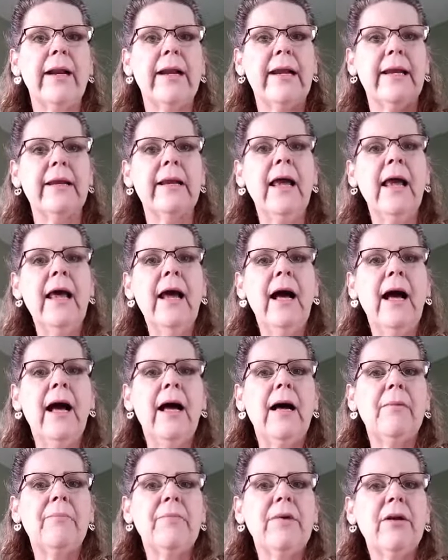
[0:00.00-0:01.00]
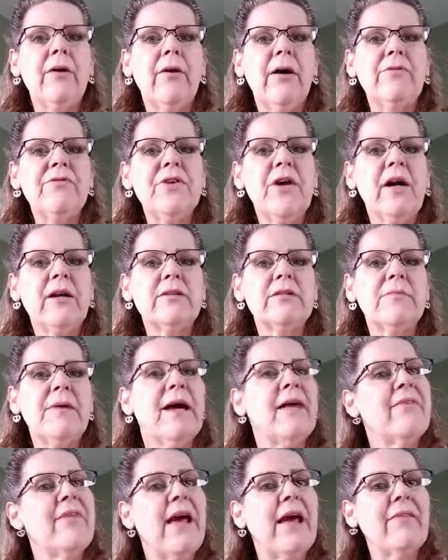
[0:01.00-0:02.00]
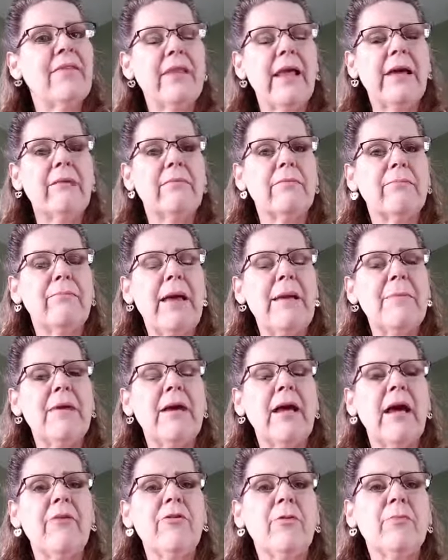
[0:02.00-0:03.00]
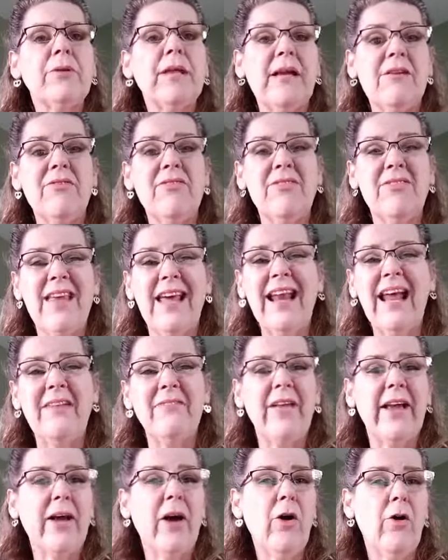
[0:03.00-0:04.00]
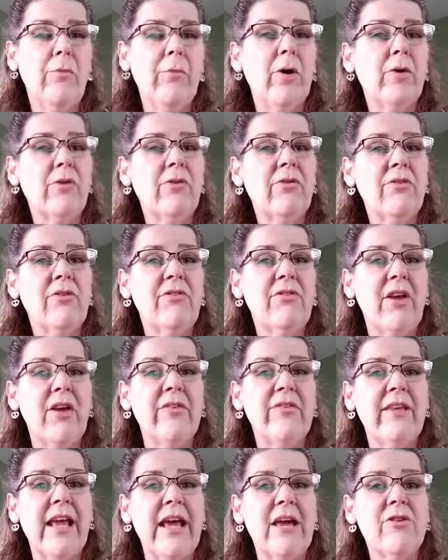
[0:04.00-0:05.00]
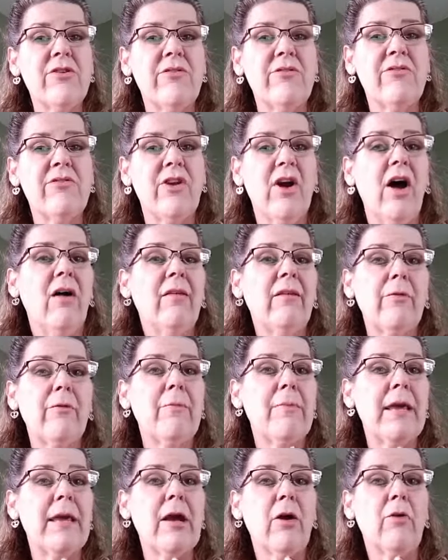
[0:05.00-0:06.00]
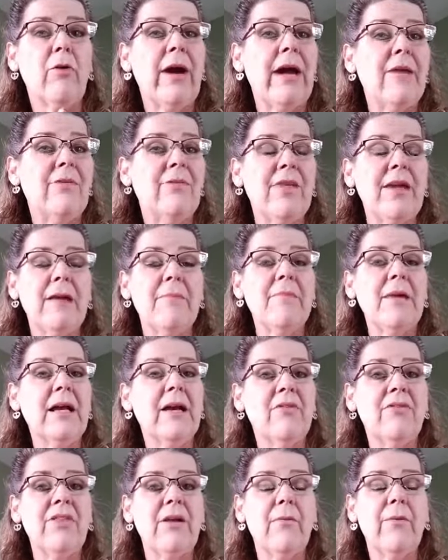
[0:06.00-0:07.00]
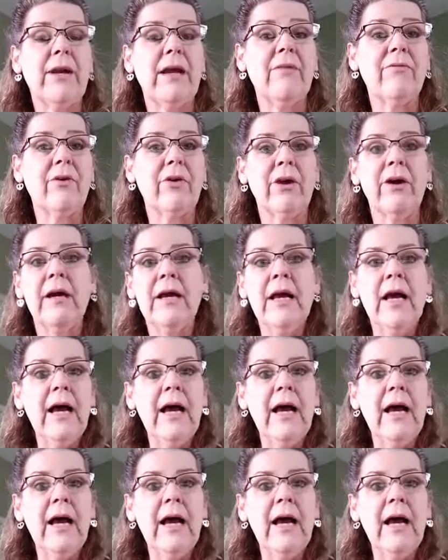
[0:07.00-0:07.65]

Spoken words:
And, I've talked about that maybe other places that have like homeowners associations and all, it would be a great thing, because then whenever